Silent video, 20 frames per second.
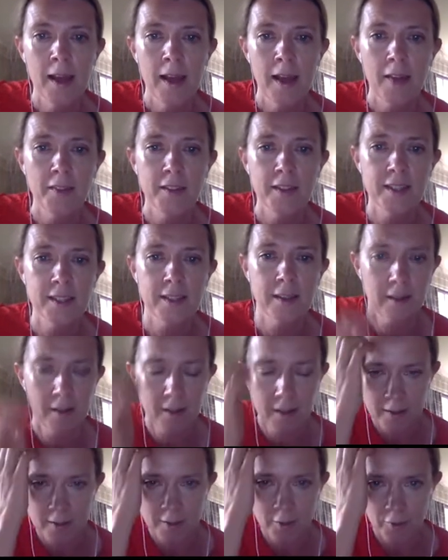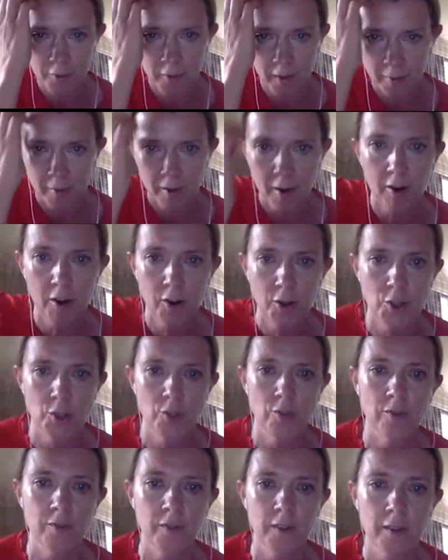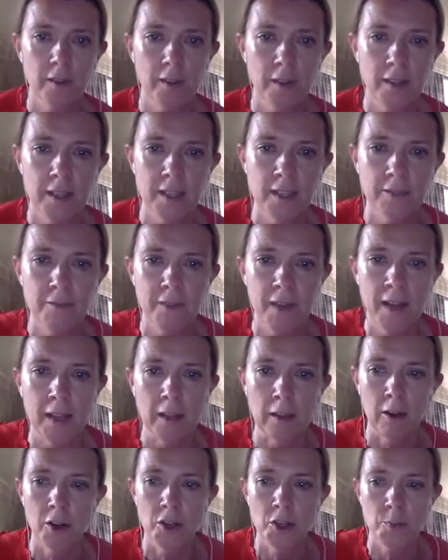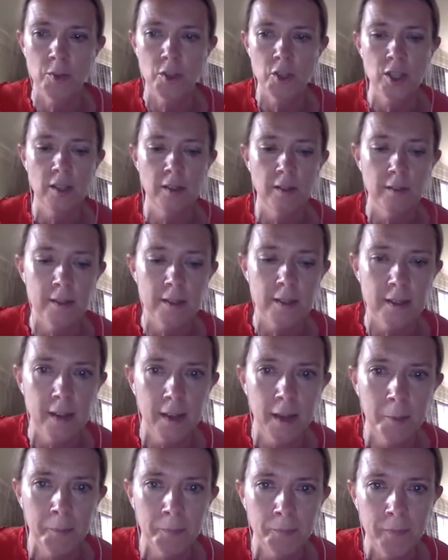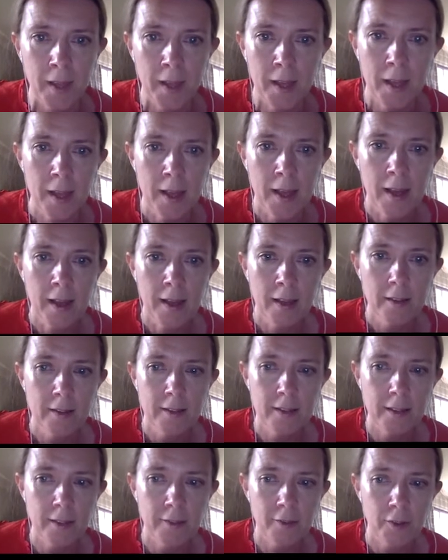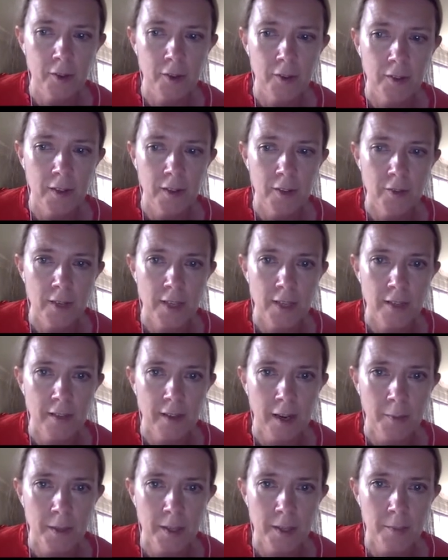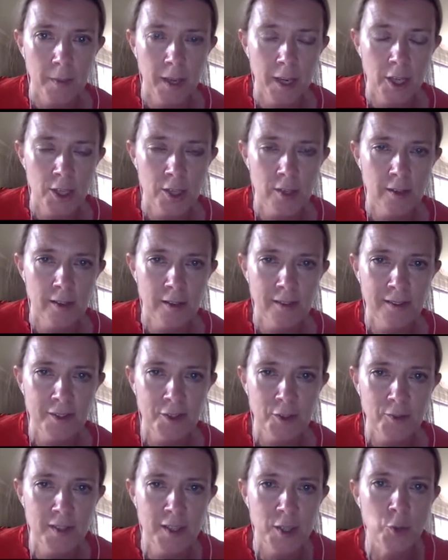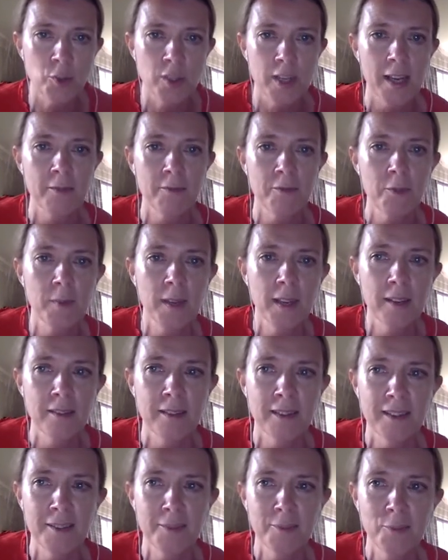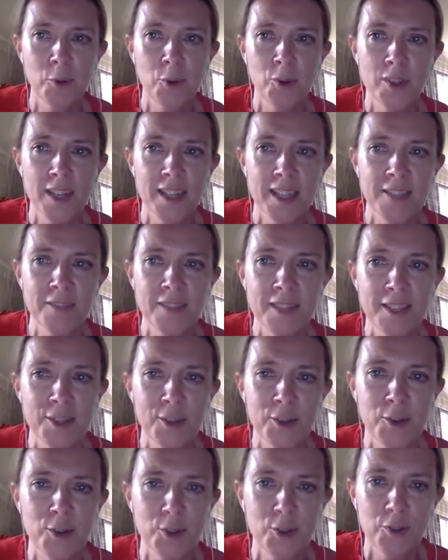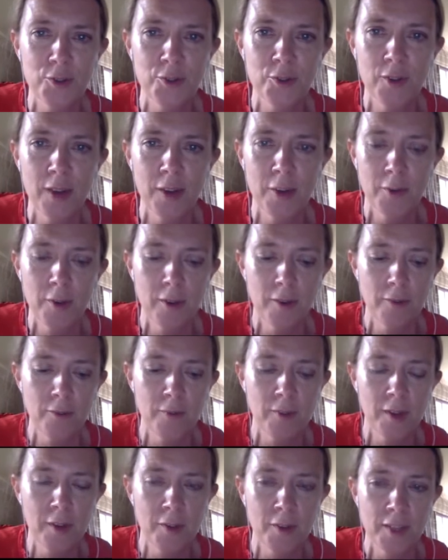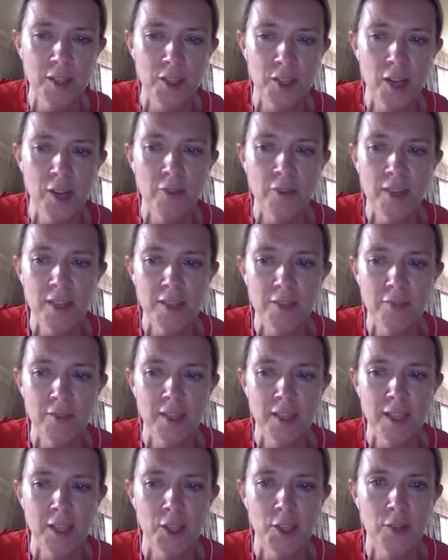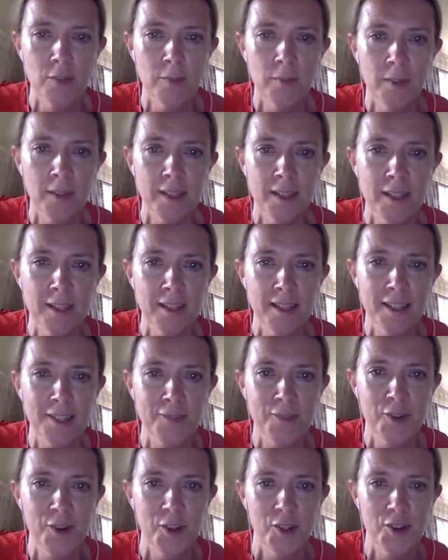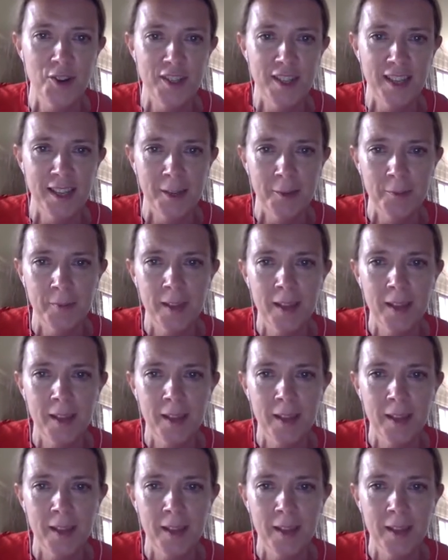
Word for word: and this is a, a sort of a cartoon of the, the, these very large machines that um, deliver the radiotherapy to the patient. There's obviously no time for me in the, the context of this talk to go through how, how, how this generates the radiation, but that's that's for another day.